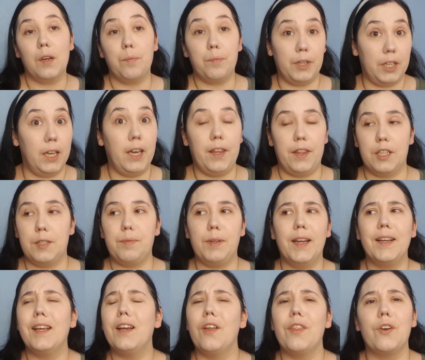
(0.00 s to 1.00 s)
But yeah, there's
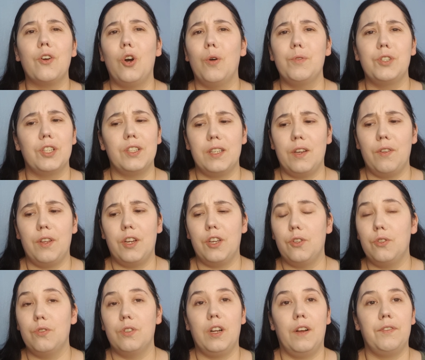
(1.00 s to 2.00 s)
plenty of other options out there.
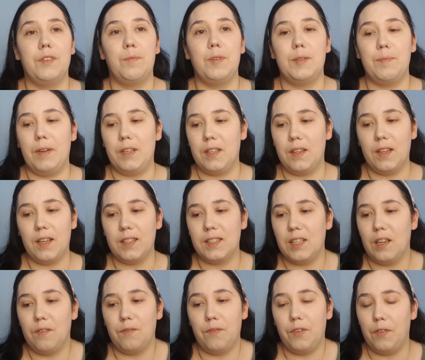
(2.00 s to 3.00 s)
You don't have to be spending that
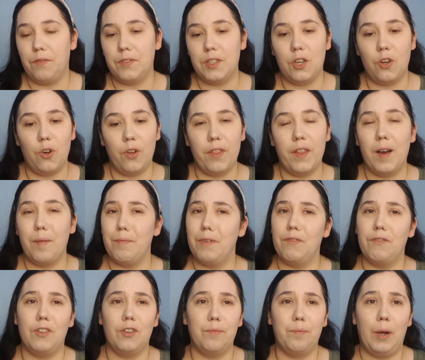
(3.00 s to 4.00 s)
£10.50 on that
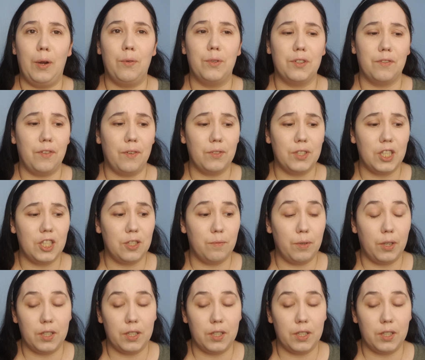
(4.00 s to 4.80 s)
mineral powder foundation,